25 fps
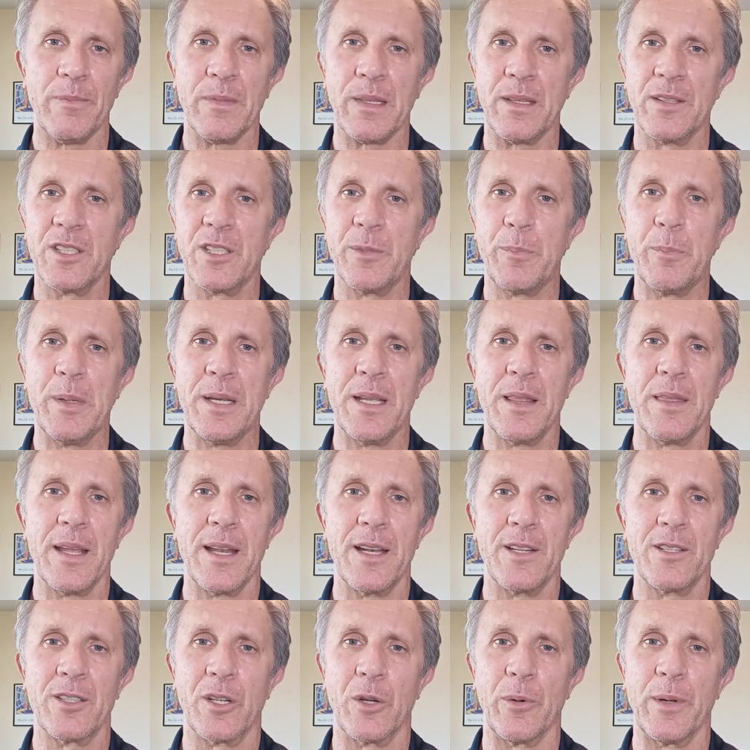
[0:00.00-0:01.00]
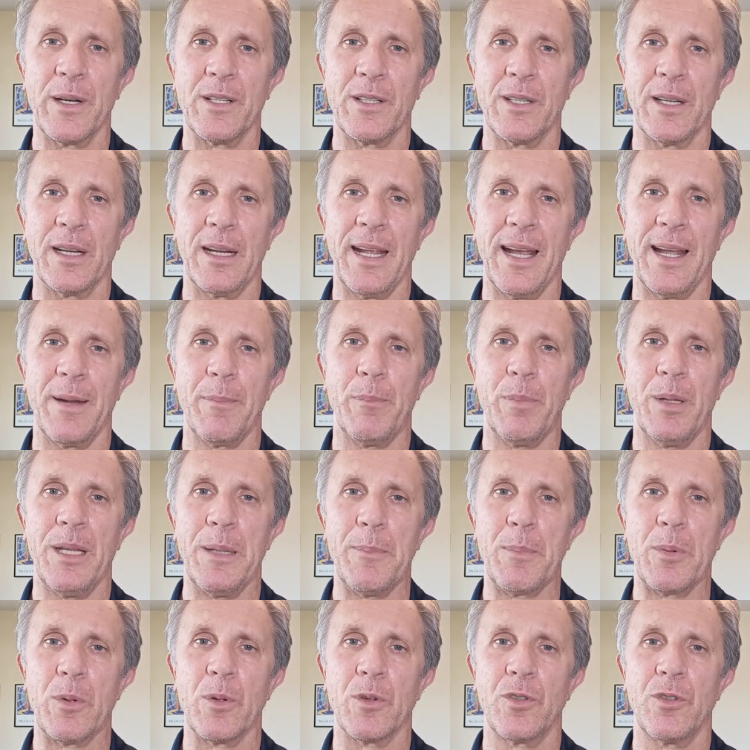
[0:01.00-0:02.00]
spin that is going to get
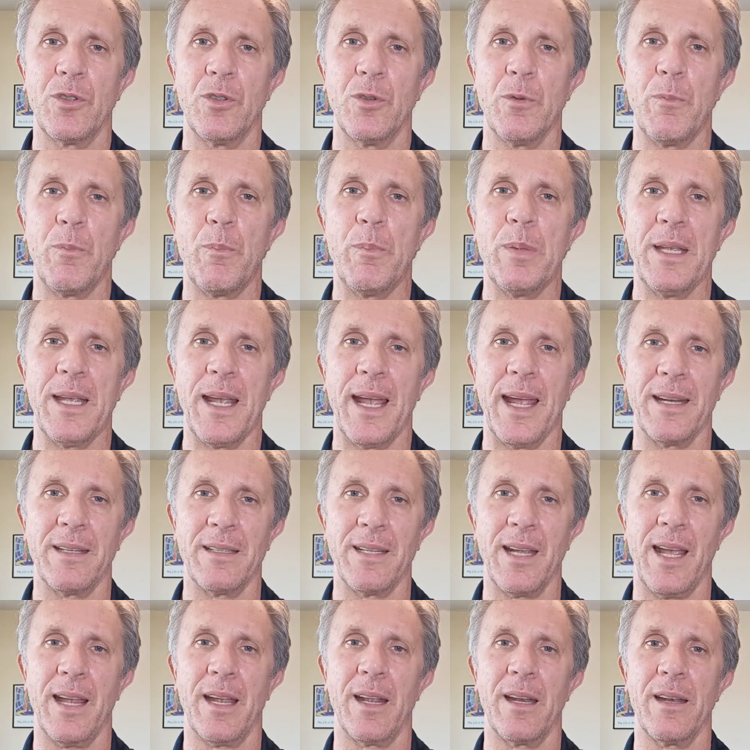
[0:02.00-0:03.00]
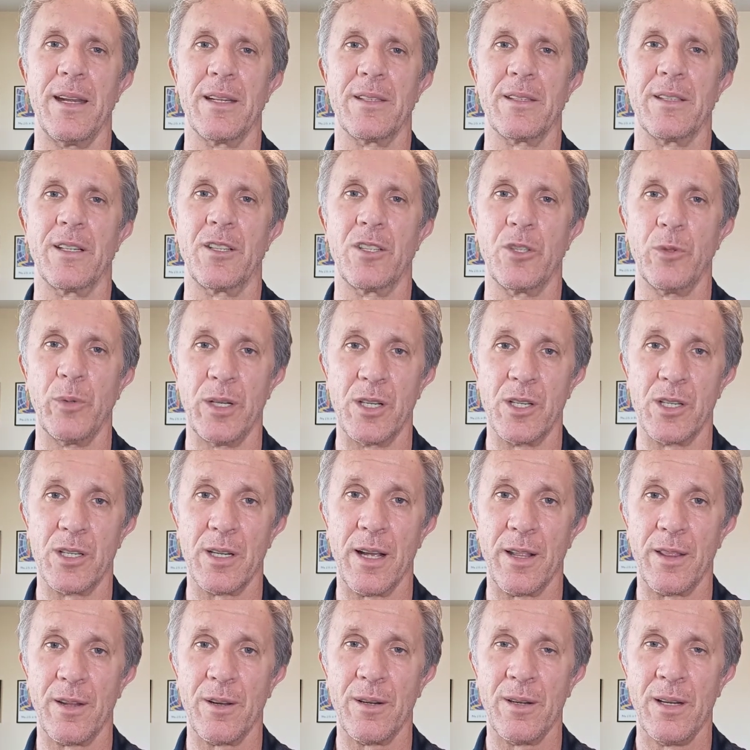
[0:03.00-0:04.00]
people to be antagonistic to each
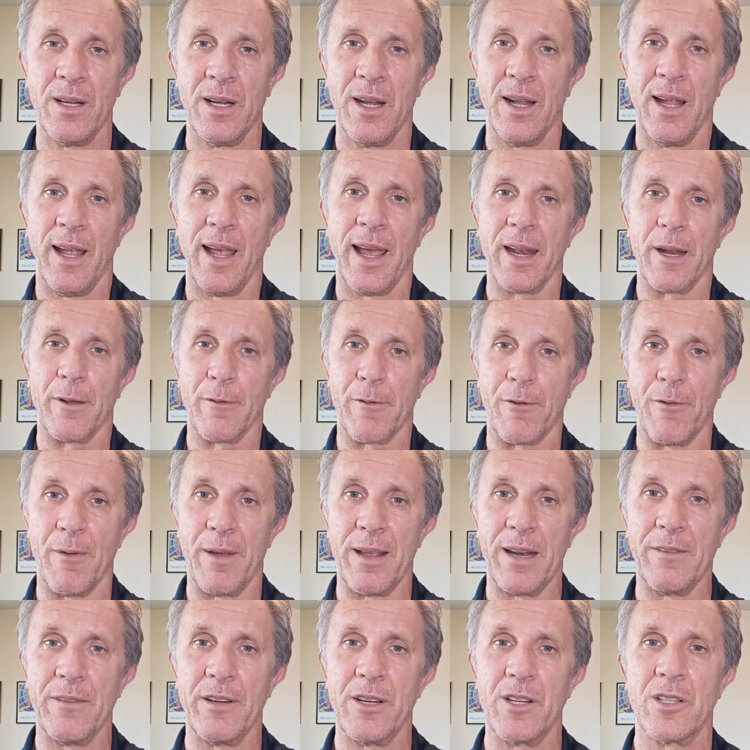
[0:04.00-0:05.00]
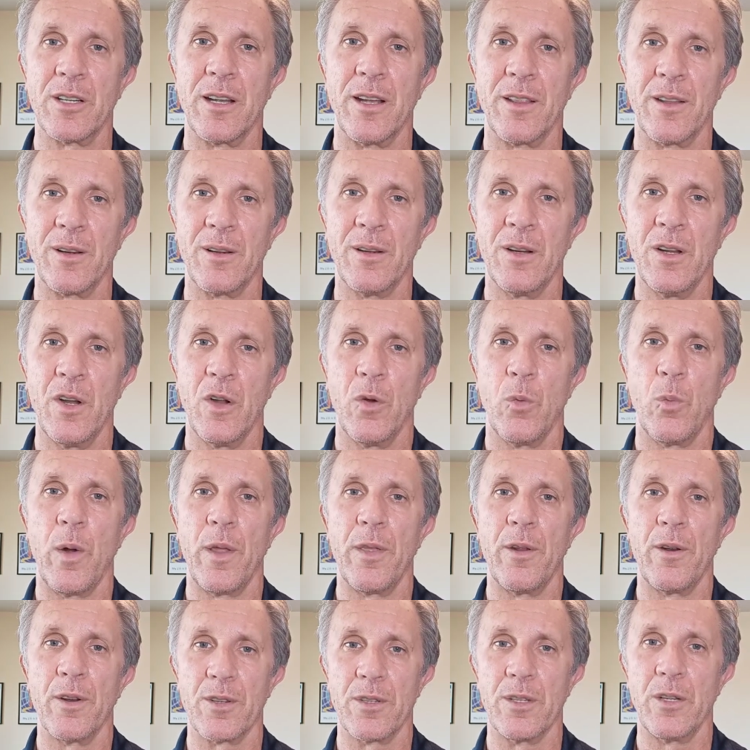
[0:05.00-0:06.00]
other and afraid of each other when
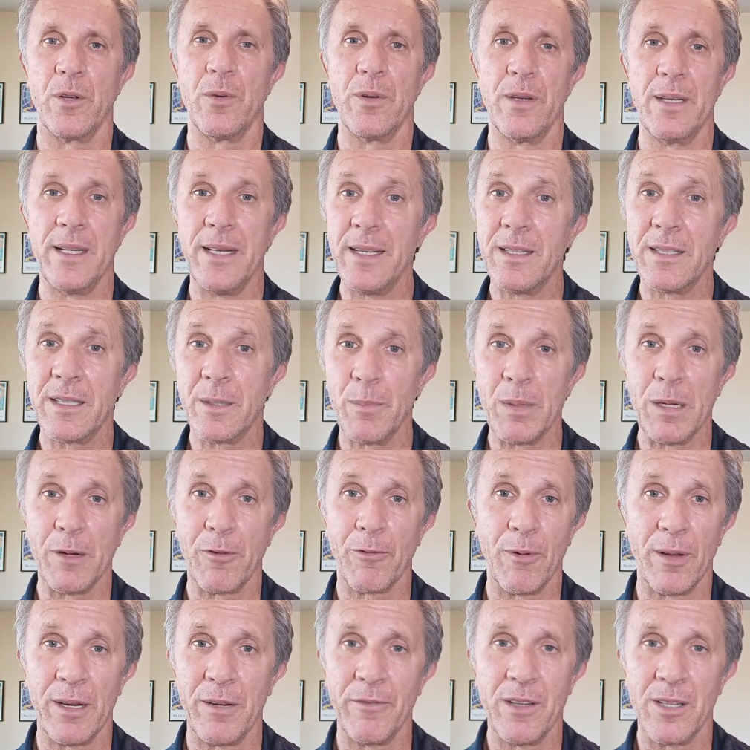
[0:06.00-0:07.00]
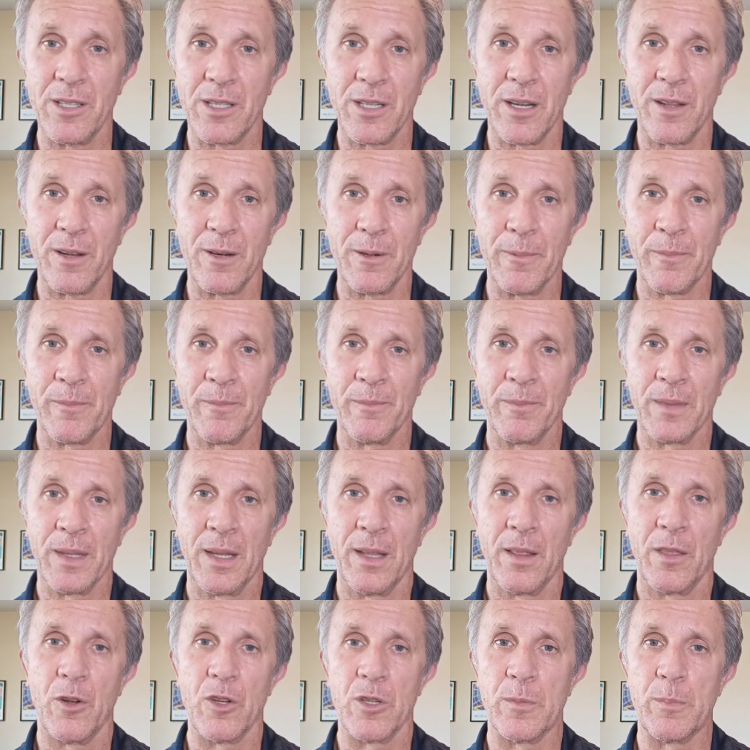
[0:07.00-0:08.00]
there's no need to be afraid of each other.
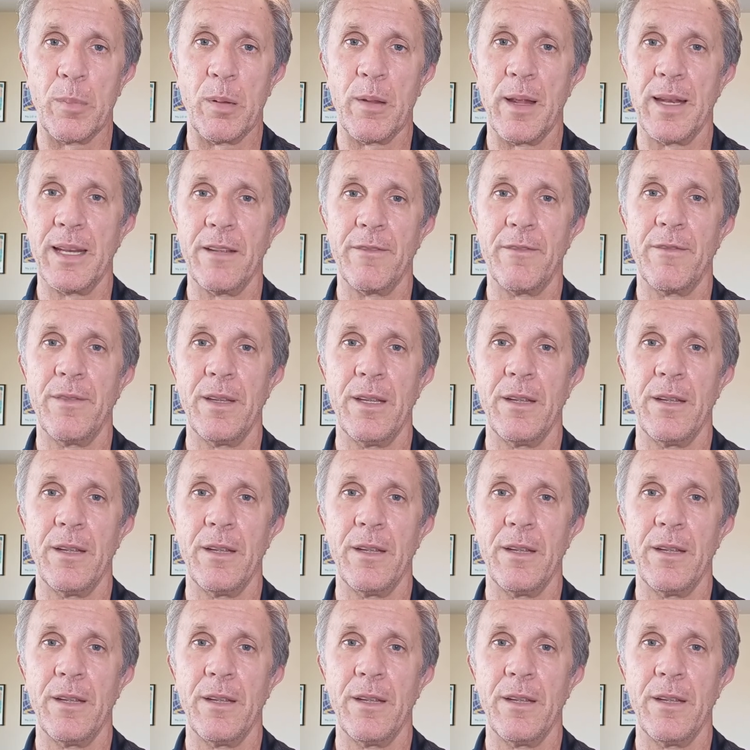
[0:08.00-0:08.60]
There's plenty of,